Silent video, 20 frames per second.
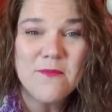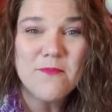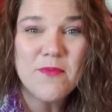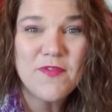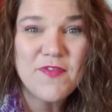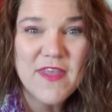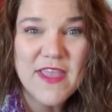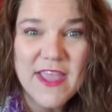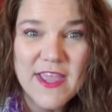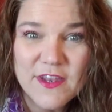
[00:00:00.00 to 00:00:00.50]

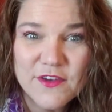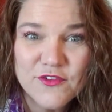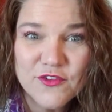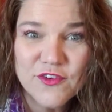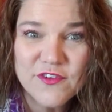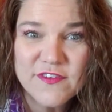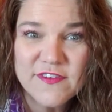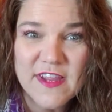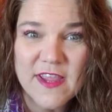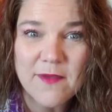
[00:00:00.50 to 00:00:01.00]
But the
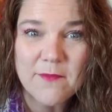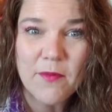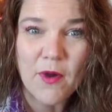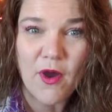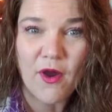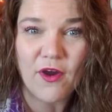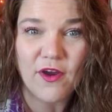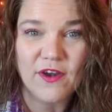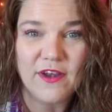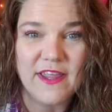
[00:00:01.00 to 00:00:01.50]
interesting
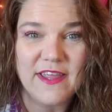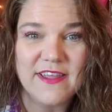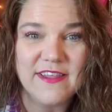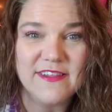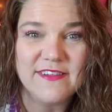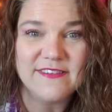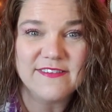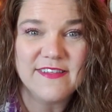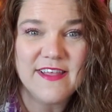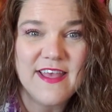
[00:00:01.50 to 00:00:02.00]
part
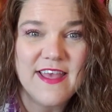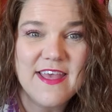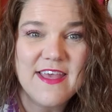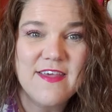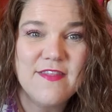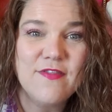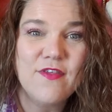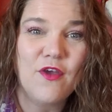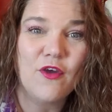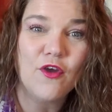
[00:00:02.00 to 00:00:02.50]
is
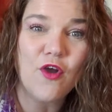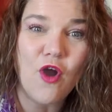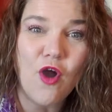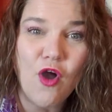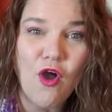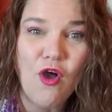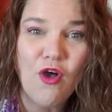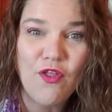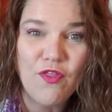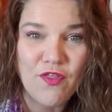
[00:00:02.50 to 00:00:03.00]
they're
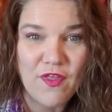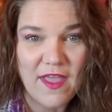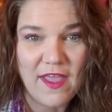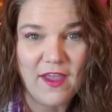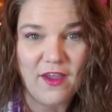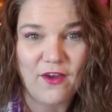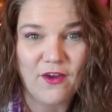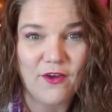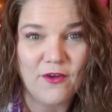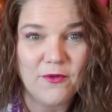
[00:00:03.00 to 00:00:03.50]
all
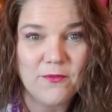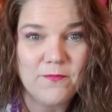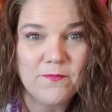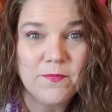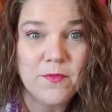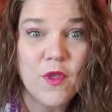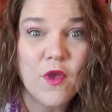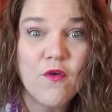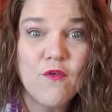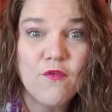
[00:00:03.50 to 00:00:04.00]
there
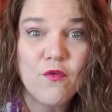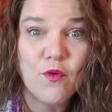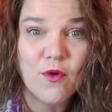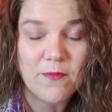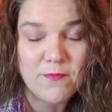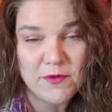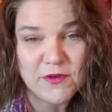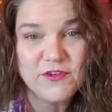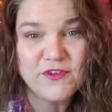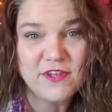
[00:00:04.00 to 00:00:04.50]
for
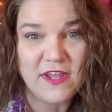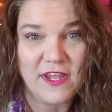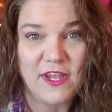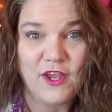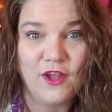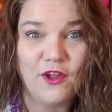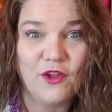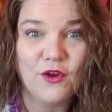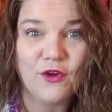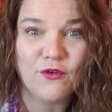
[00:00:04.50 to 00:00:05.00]
a
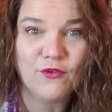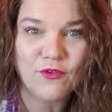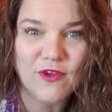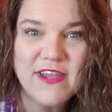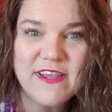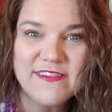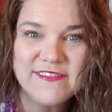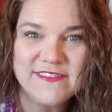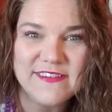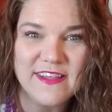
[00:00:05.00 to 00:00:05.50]
particular
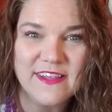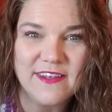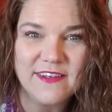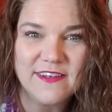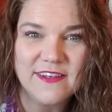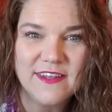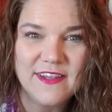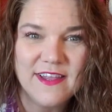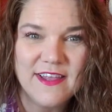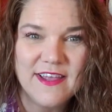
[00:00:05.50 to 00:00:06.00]

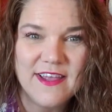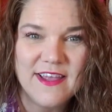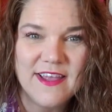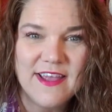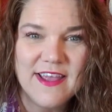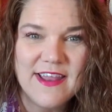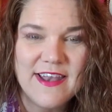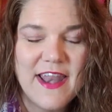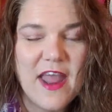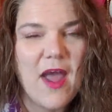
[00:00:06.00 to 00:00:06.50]
reason.
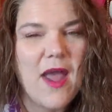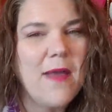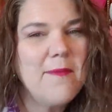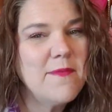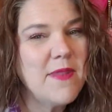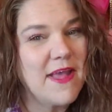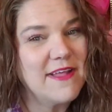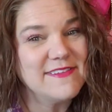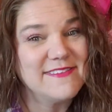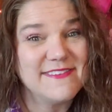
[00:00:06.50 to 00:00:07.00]
Now,
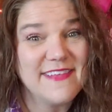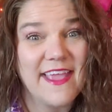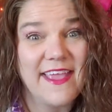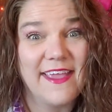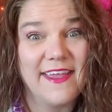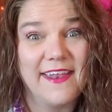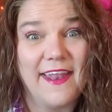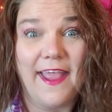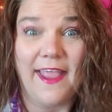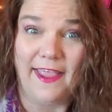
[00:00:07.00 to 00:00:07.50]
I'm not
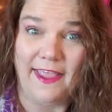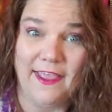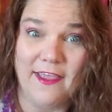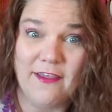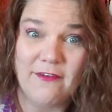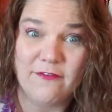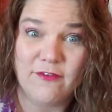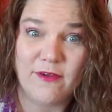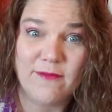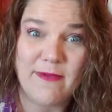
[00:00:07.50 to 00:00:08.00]
saying
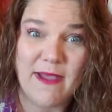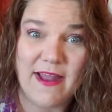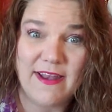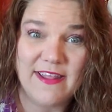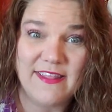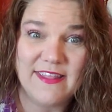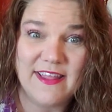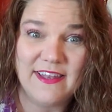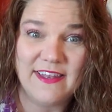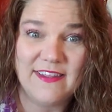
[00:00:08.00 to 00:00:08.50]

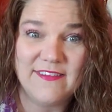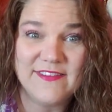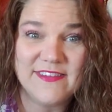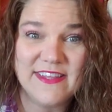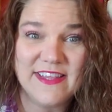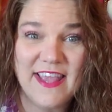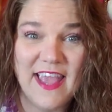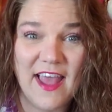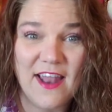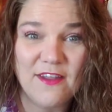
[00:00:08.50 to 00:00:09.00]
everybody that lives
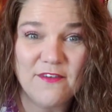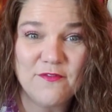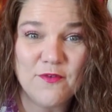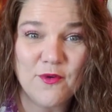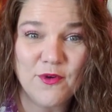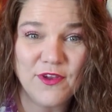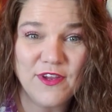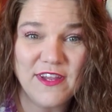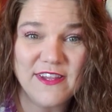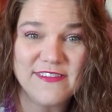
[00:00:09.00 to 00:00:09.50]
in
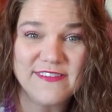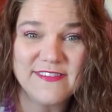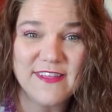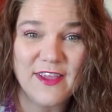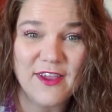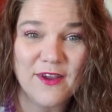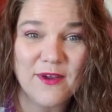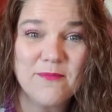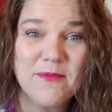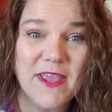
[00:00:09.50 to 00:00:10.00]
California is
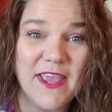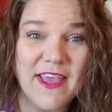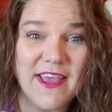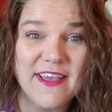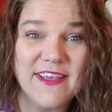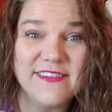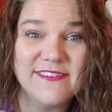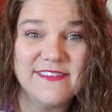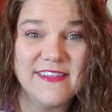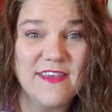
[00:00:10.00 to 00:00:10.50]
there,
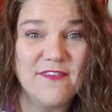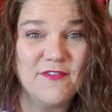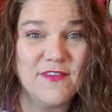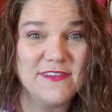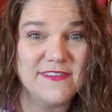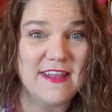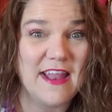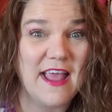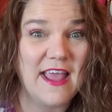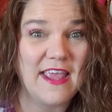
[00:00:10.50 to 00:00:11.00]
because if
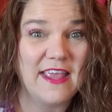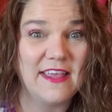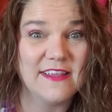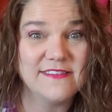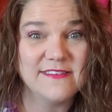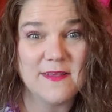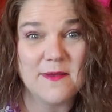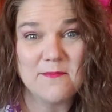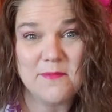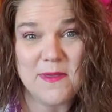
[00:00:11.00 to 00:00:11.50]
it's like
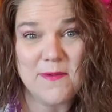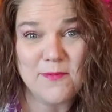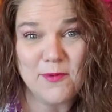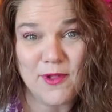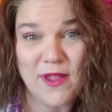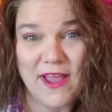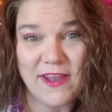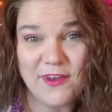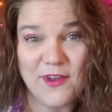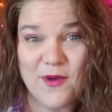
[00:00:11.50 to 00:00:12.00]
some
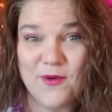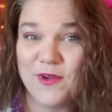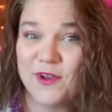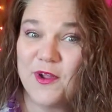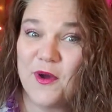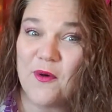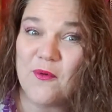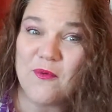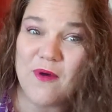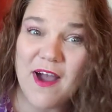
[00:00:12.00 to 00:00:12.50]
people I know in
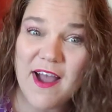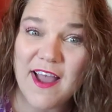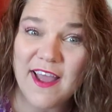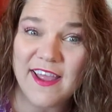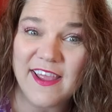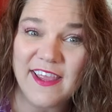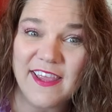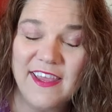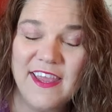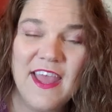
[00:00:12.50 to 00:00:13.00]

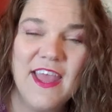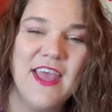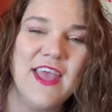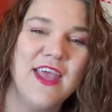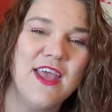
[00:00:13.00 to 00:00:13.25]
Hawaii,